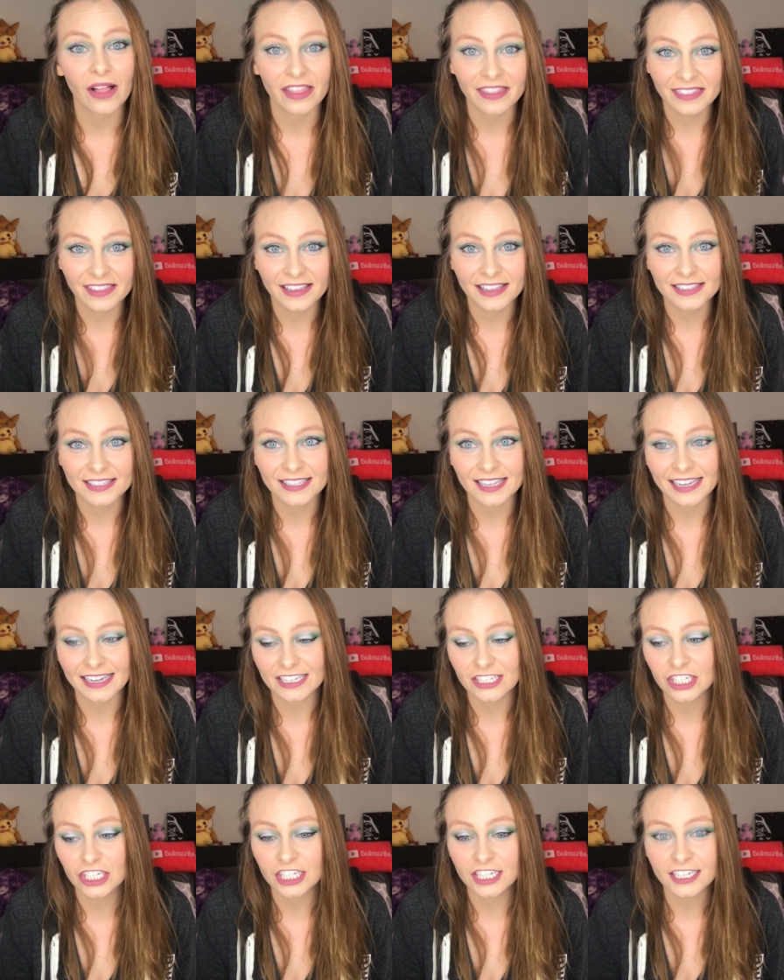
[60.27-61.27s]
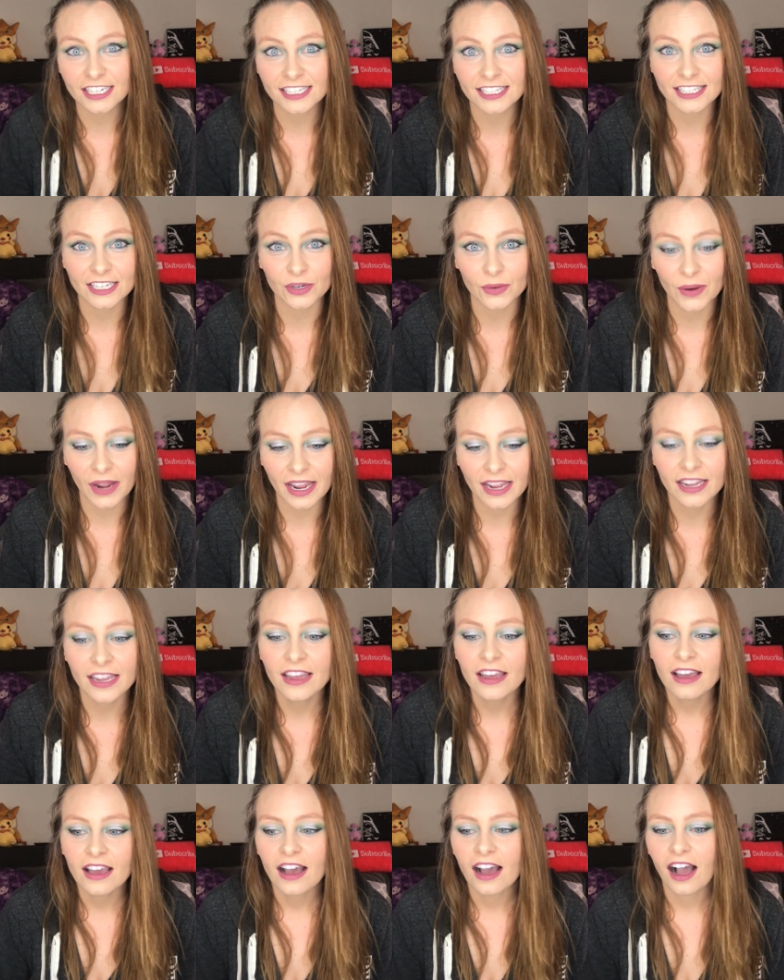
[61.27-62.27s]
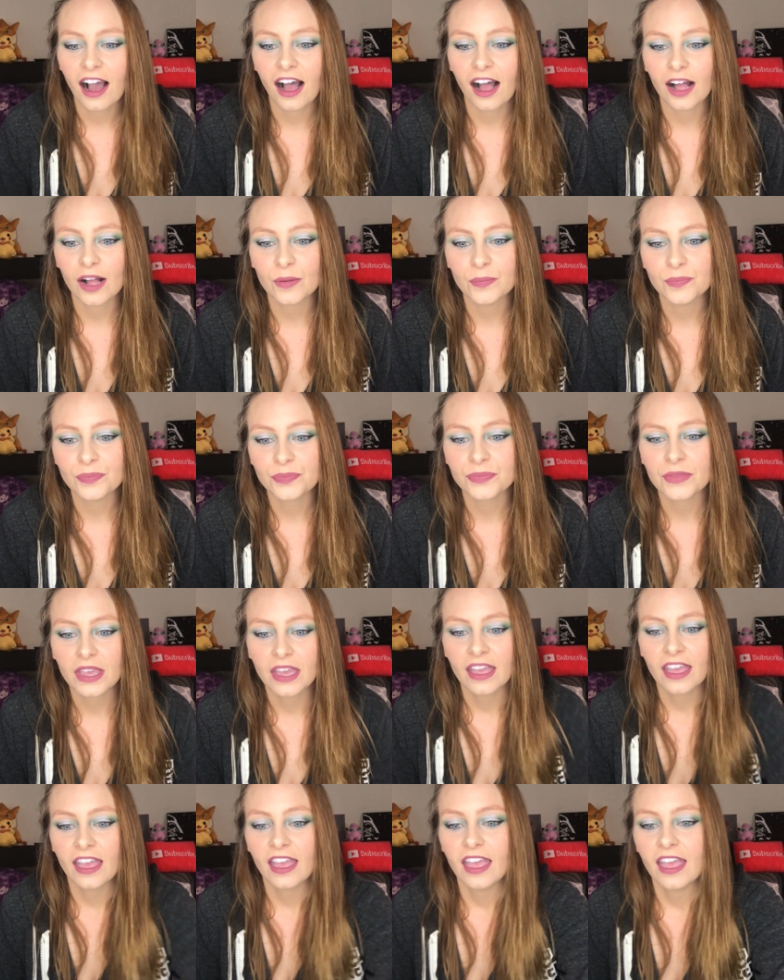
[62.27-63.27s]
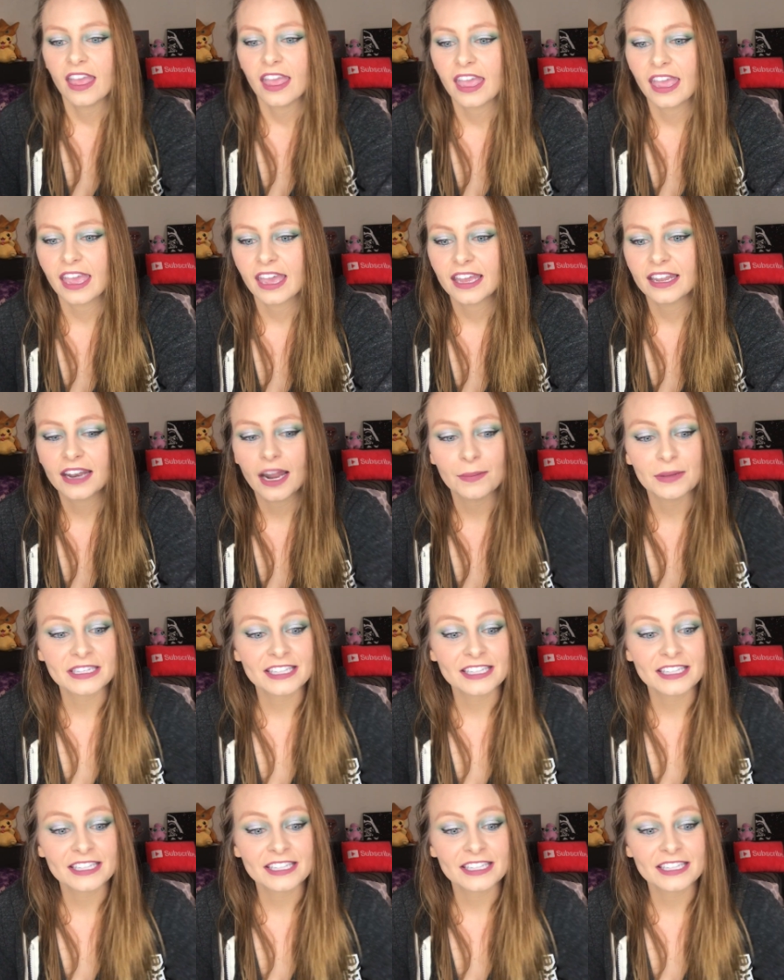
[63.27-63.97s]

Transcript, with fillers: I think it's like genius in a way. Um, and I'm